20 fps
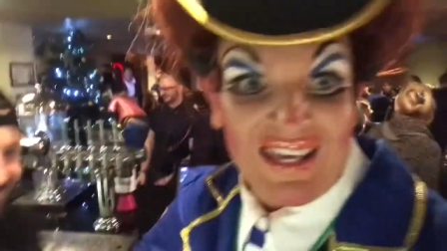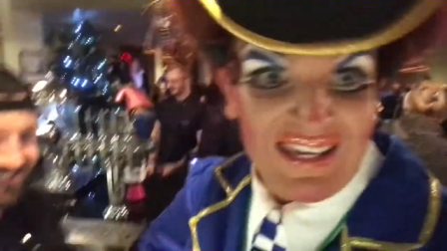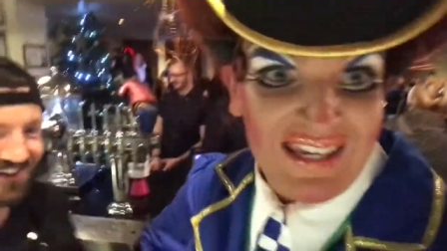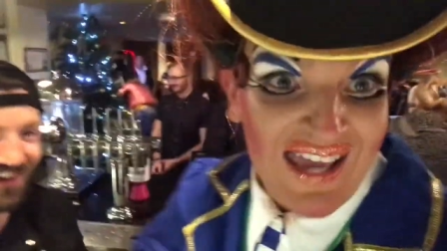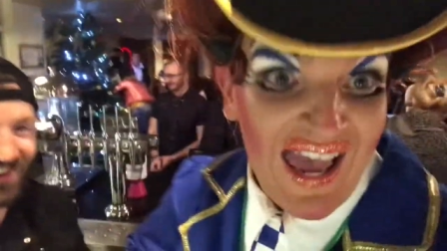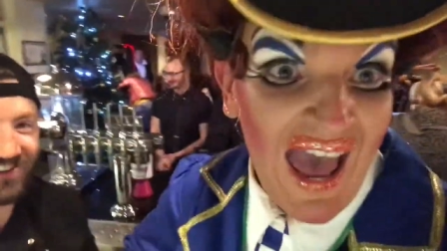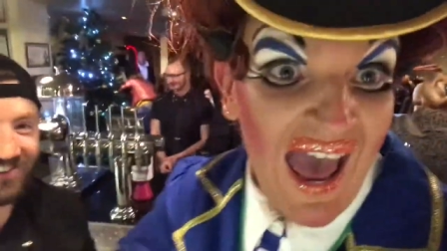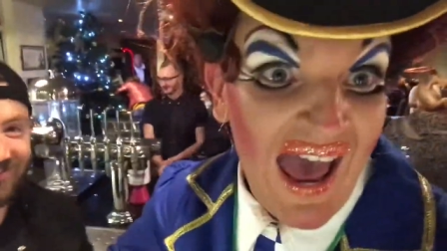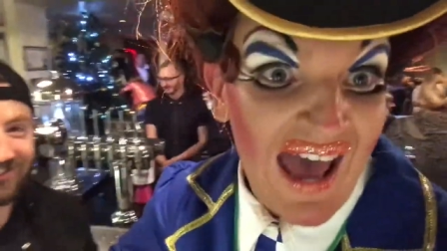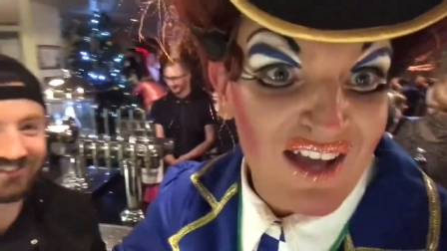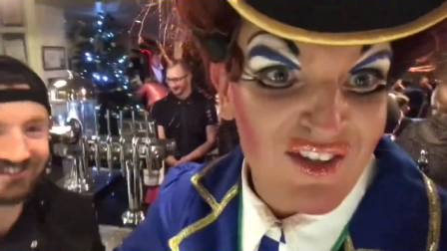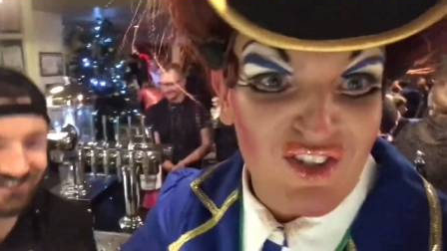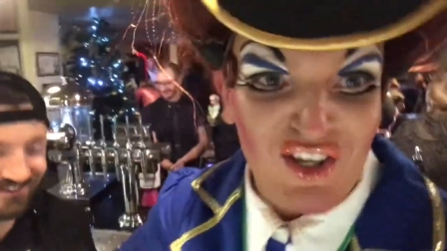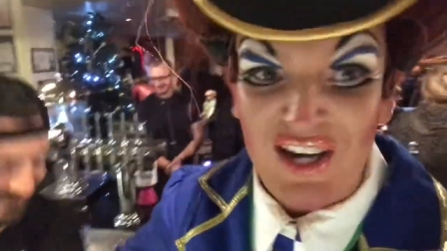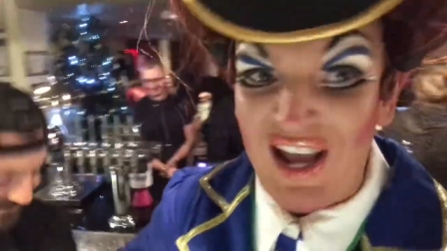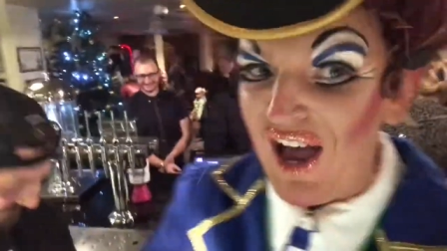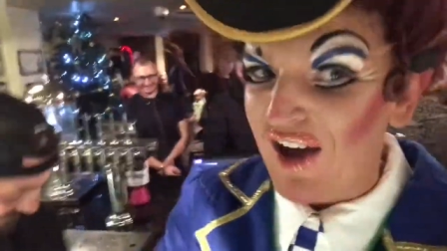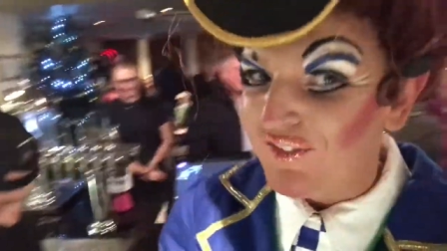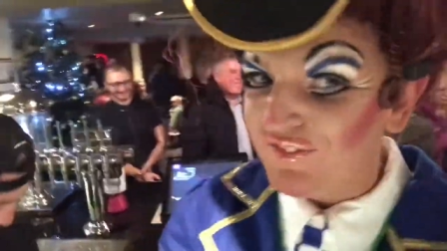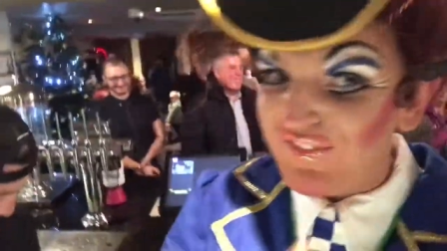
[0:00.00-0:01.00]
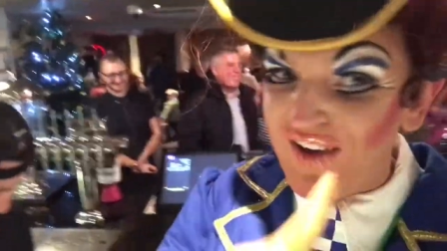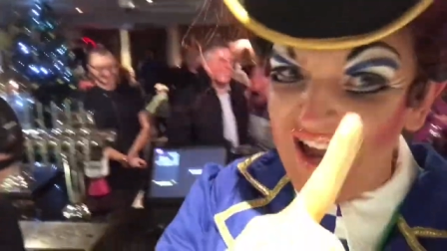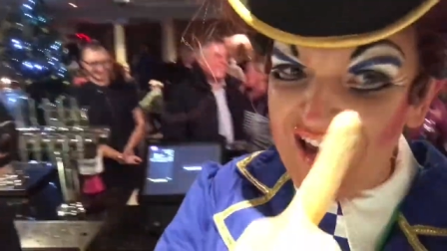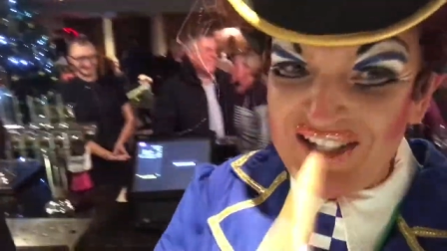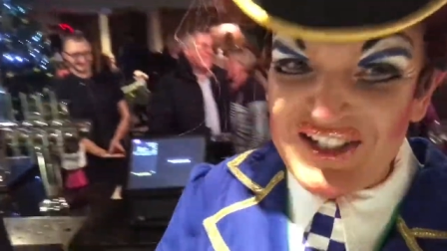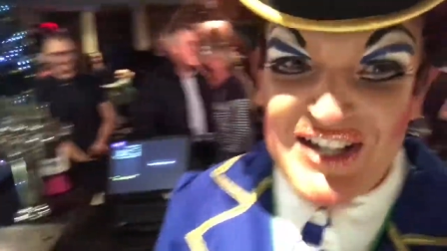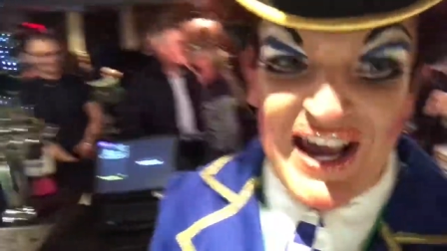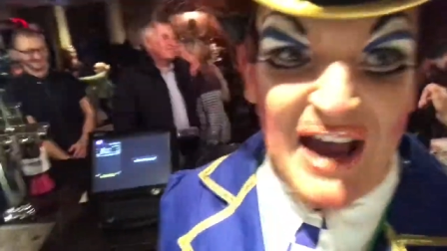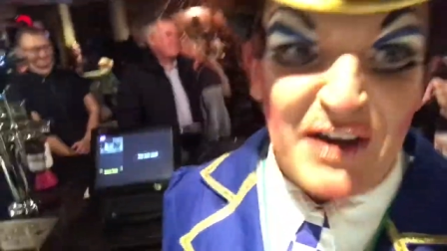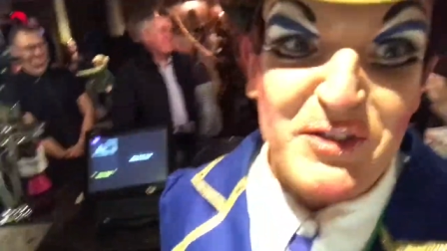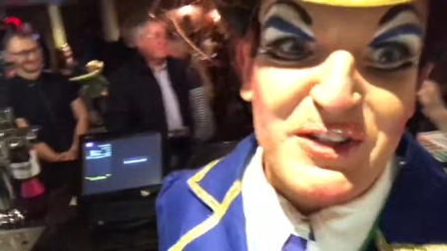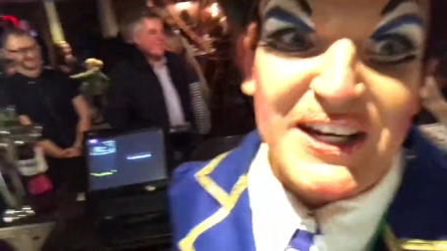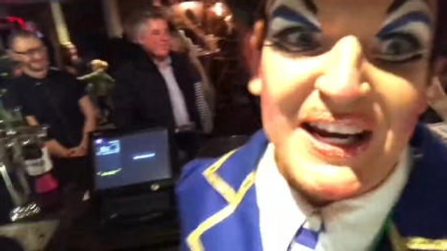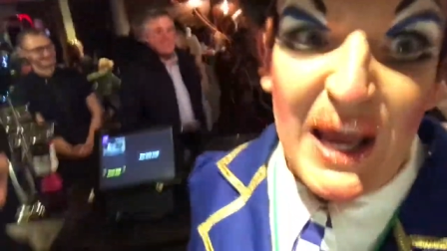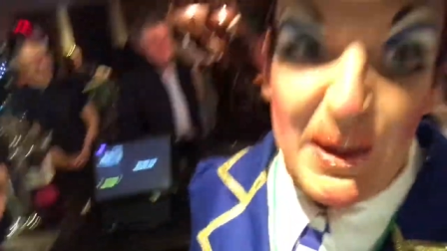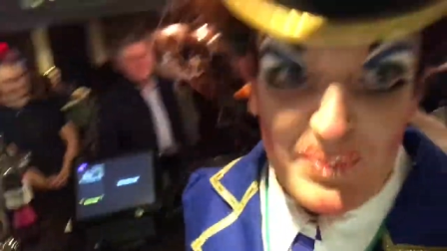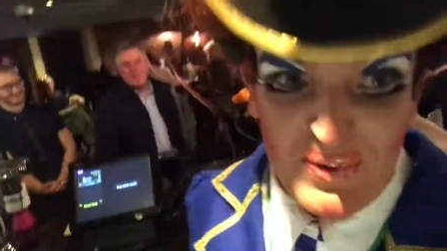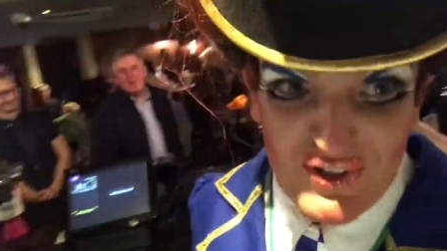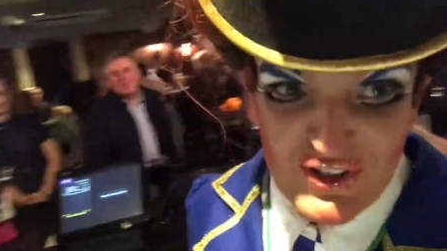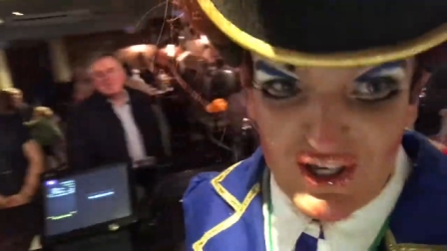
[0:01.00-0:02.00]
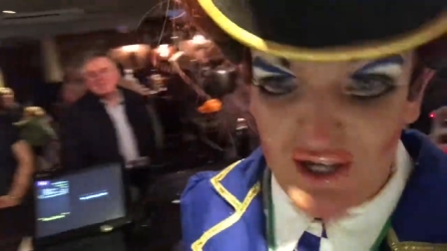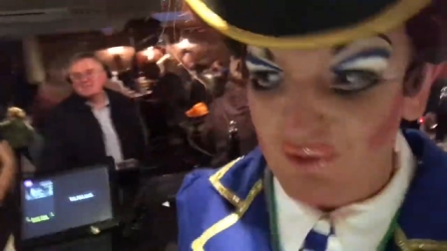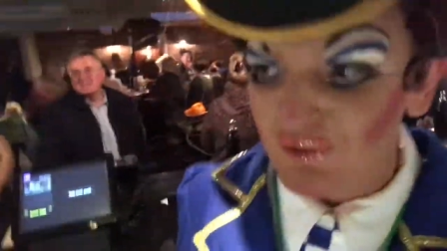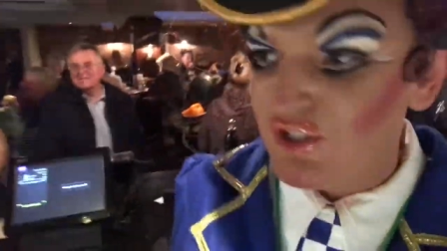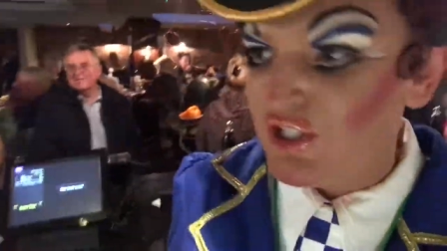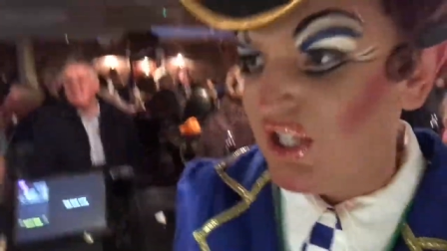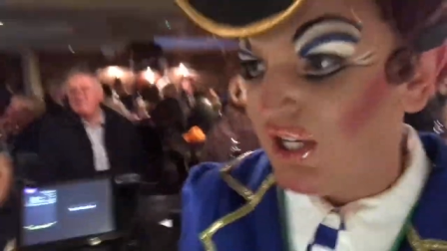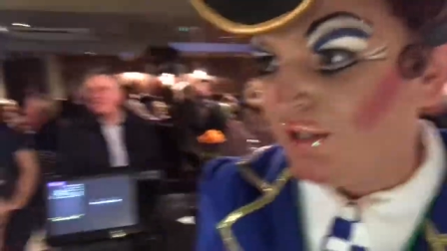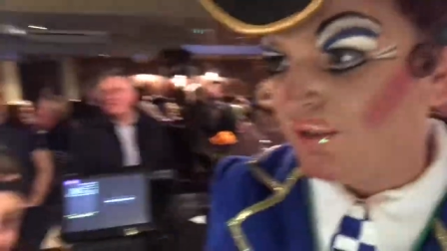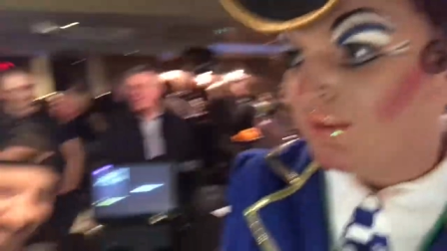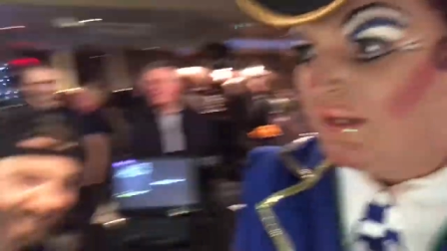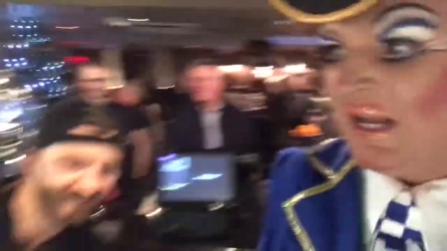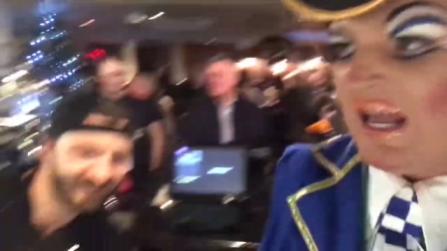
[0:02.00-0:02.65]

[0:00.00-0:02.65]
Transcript: He has, and I'll find out in episode two.